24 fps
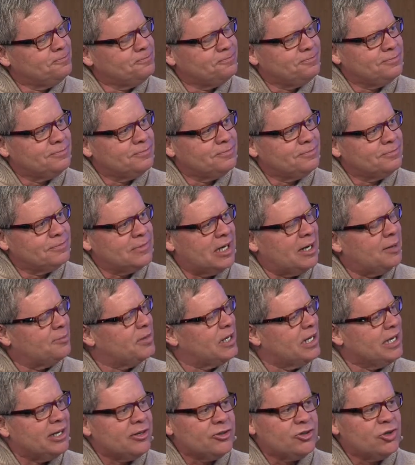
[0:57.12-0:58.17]
probably testing I'm
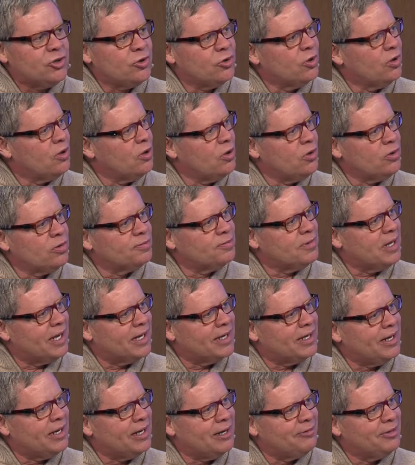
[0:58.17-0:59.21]
your memory getting too at this old. point.
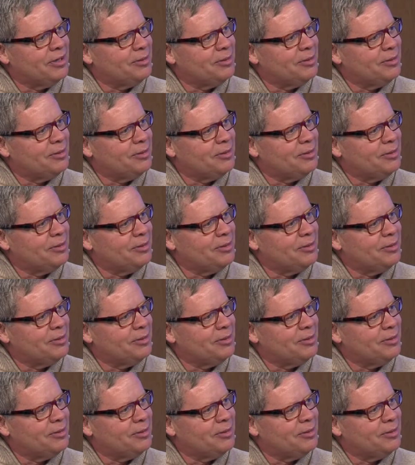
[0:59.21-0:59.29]
Okay,